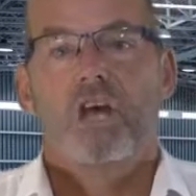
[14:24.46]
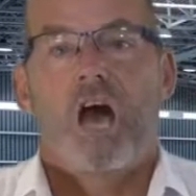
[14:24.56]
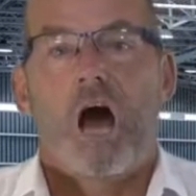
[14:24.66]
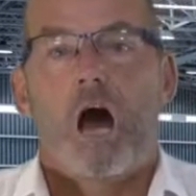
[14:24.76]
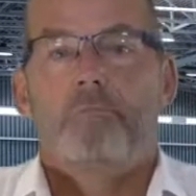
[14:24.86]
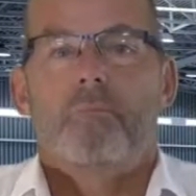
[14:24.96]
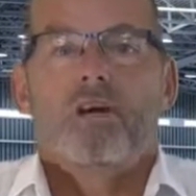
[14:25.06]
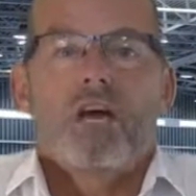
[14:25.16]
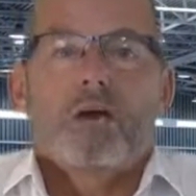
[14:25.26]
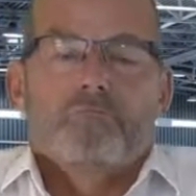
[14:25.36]
But
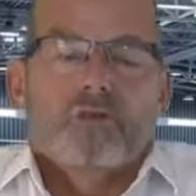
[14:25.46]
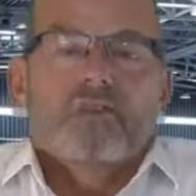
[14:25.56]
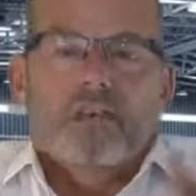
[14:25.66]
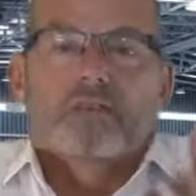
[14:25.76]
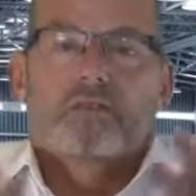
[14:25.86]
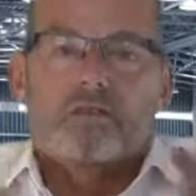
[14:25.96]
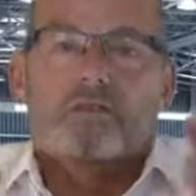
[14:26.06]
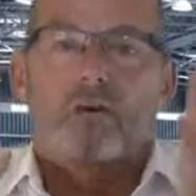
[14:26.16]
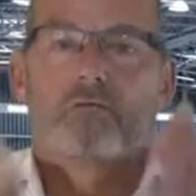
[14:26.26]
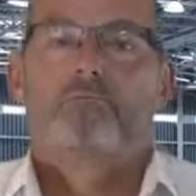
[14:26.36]
yes,
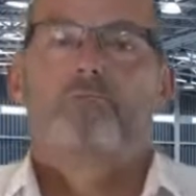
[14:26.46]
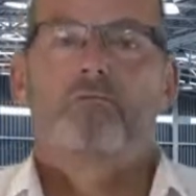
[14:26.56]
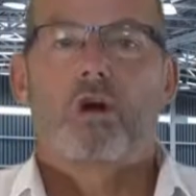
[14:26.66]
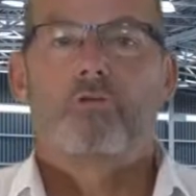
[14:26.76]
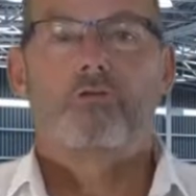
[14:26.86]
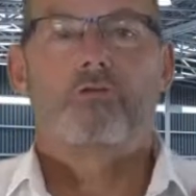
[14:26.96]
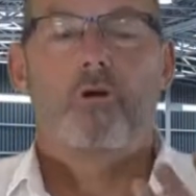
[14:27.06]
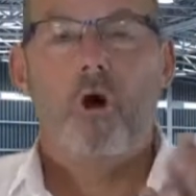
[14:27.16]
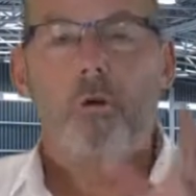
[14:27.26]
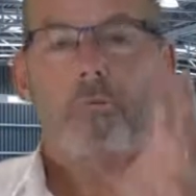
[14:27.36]
so, you know,
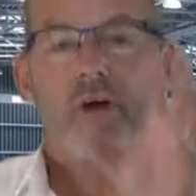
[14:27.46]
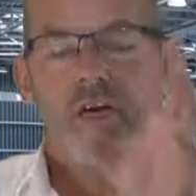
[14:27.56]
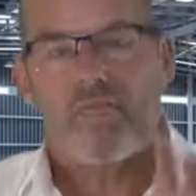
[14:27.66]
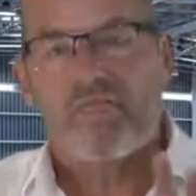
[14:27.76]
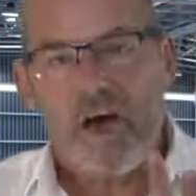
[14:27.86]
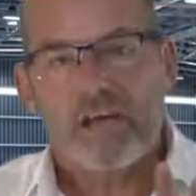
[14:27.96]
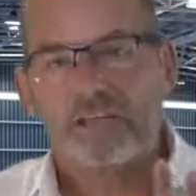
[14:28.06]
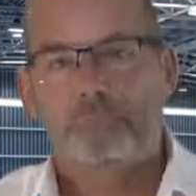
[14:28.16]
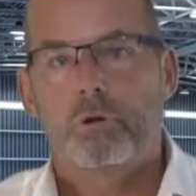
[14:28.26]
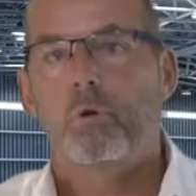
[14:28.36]
from
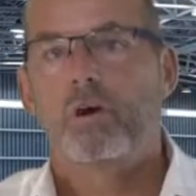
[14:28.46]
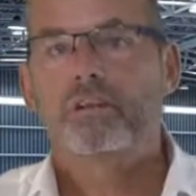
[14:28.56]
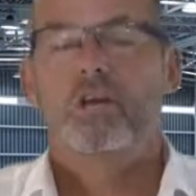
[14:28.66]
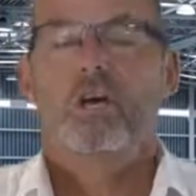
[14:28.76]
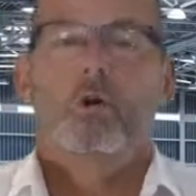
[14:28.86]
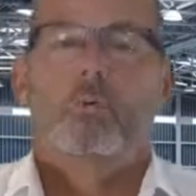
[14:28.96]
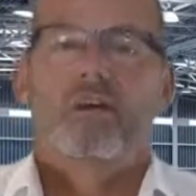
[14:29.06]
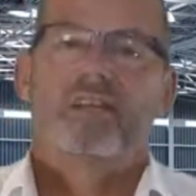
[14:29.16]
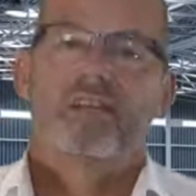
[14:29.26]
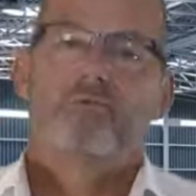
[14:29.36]
that point, we
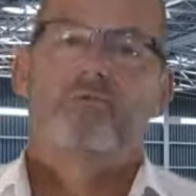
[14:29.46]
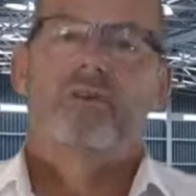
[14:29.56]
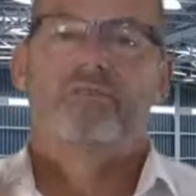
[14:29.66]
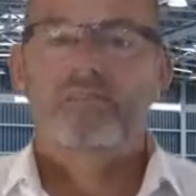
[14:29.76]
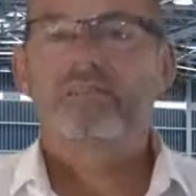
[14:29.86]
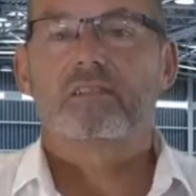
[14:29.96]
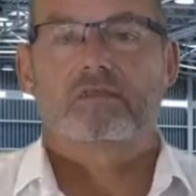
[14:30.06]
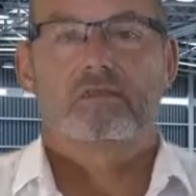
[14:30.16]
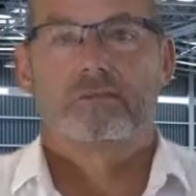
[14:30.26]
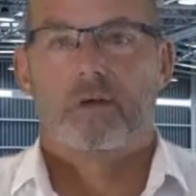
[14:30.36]
can then
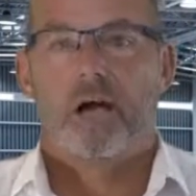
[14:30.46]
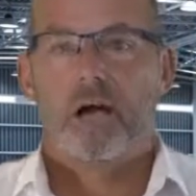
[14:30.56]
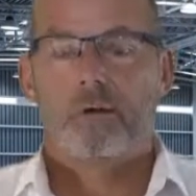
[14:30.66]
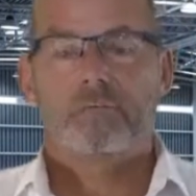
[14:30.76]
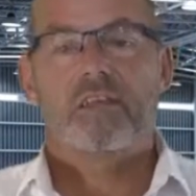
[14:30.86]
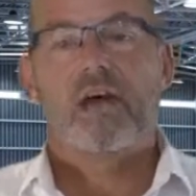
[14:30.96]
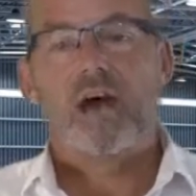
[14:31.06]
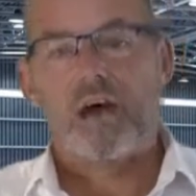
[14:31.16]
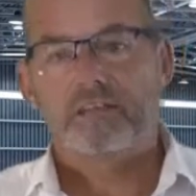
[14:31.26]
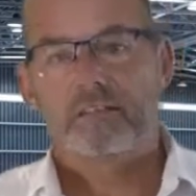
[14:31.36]
revisit the
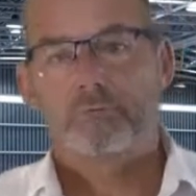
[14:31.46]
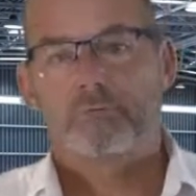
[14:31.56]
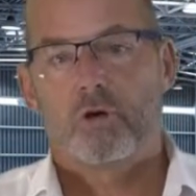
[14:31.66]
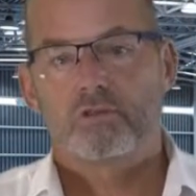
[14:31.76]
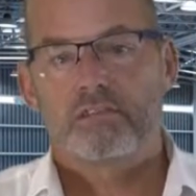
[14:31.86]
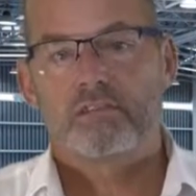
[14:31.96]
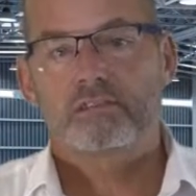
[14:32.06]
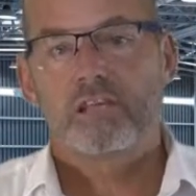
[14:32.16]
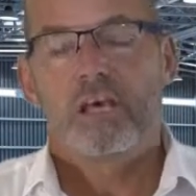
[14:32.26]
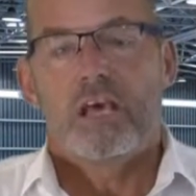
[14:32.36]
ART
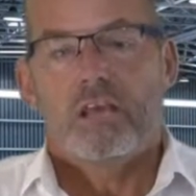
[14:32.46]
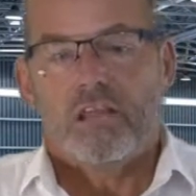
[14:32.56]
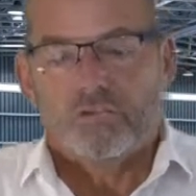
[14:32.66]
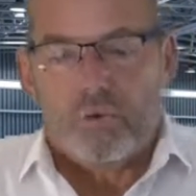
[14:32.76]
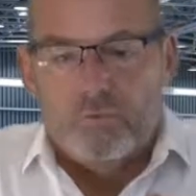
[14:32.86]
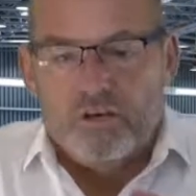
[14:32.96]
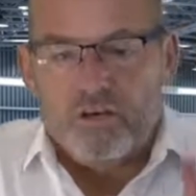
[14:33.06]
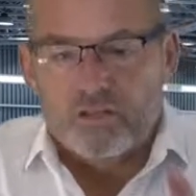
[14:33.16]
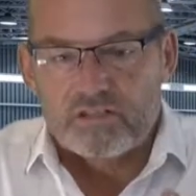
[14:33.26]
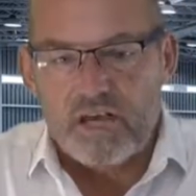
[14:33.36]
process. That's where we're
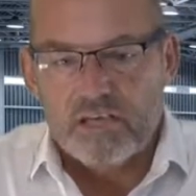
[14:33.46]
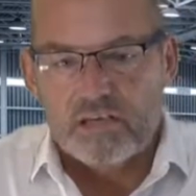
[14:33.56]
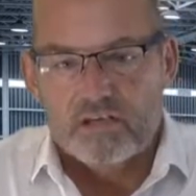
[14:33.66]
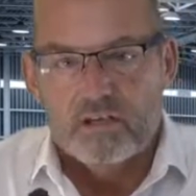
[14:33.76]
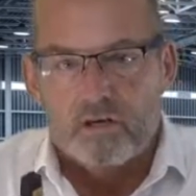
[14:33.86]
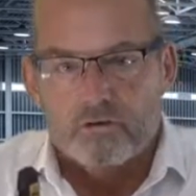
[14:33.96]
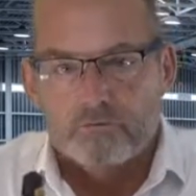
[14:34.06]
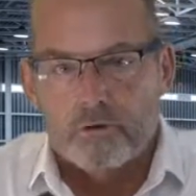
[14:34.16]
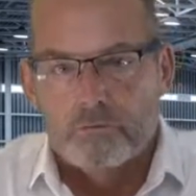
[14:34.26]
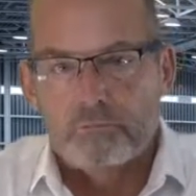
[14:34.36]
going to take it
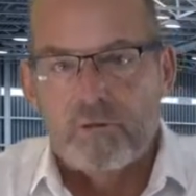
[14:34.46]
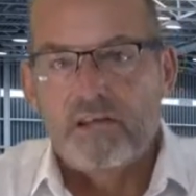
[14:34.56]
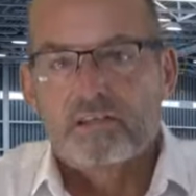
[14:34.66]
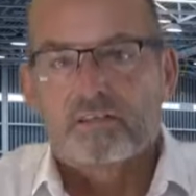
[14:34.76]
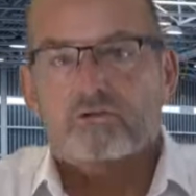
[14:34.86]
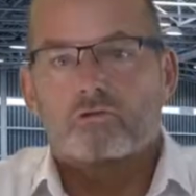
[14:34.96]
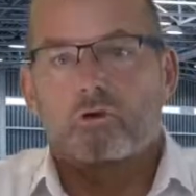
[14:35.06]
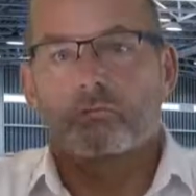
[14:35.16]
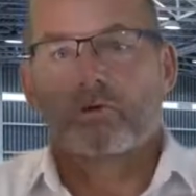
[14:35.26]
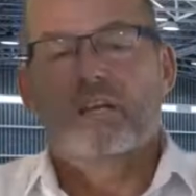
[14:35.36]
from the maintenance
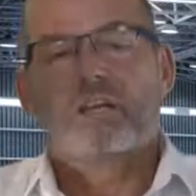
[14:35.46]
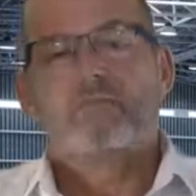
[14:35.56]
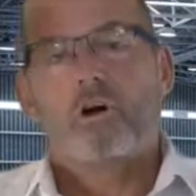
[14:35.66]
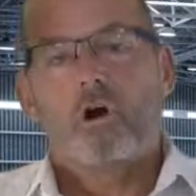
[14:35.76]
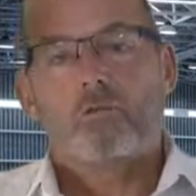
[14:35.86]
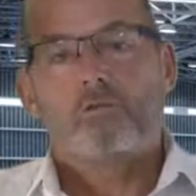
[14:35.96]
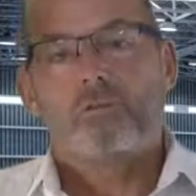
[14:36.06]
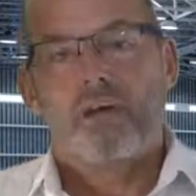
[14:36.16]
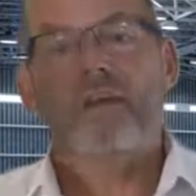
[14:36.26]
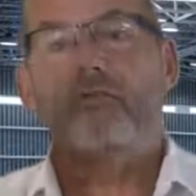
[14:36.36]
group and
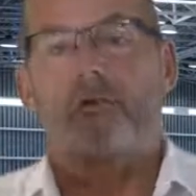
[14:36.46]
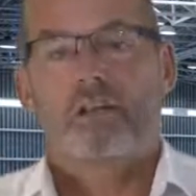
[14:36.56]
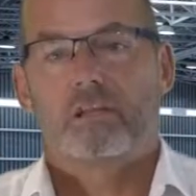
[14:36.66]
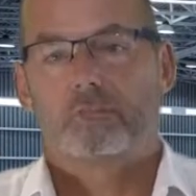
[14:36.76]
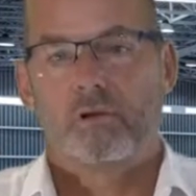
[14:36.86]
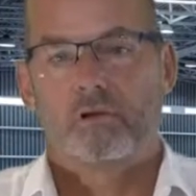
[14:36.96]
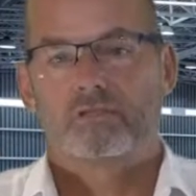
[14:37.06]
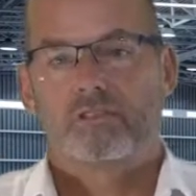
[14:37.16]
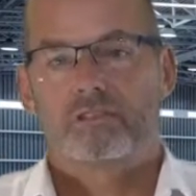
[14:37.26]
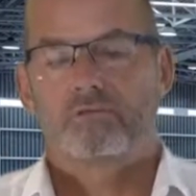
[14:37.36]
involve everyone in the
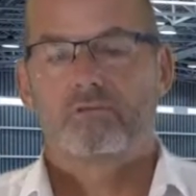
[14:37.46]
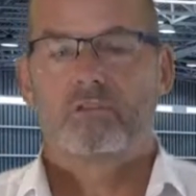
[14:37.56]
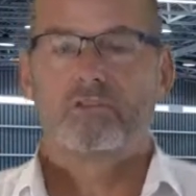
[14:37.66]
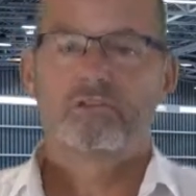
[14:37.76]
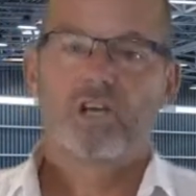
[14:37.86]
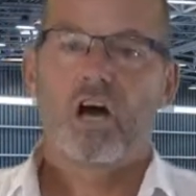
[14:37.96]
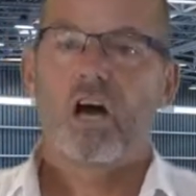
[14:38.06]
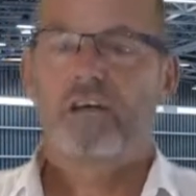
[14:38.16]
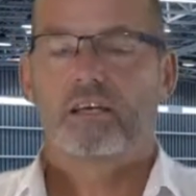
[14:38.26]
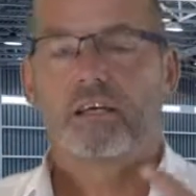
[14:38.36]
process, from the
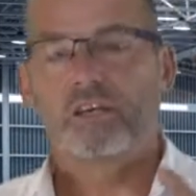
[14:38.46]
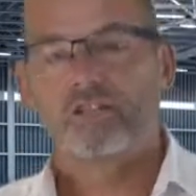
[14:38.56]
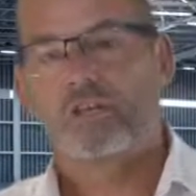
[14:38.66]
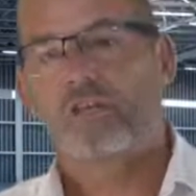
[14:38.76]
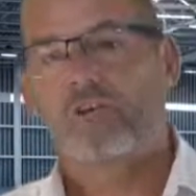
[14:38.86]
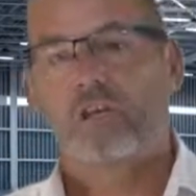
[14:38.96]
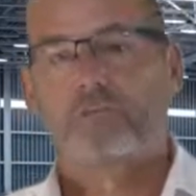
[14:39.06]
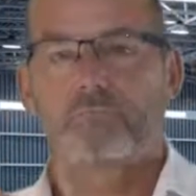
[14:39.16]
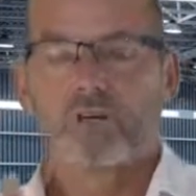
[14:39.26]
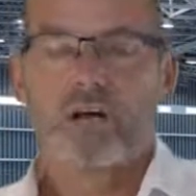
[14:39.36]
design and
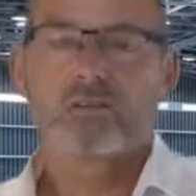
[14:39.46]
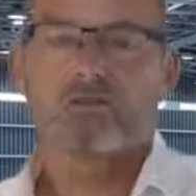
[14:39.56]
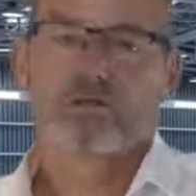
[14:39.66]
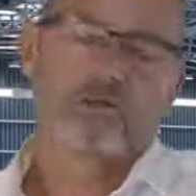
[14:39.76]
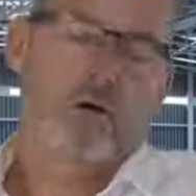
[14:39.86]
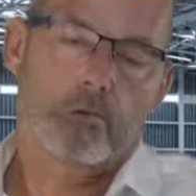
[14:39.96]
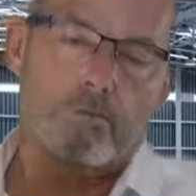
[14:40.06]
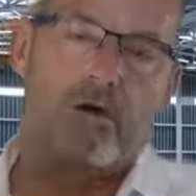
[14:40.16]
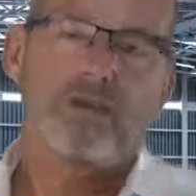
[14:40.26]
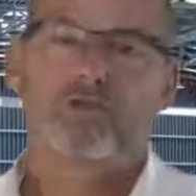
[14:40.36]
engineering, production,
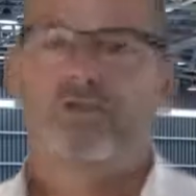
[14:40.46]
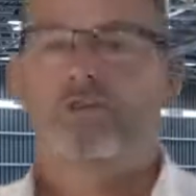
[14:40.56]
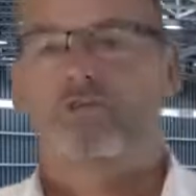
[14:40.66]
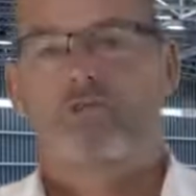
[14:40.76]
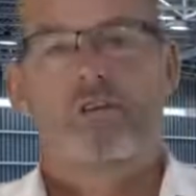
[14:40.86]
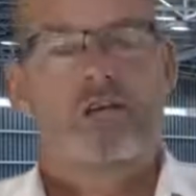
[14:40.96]
operations,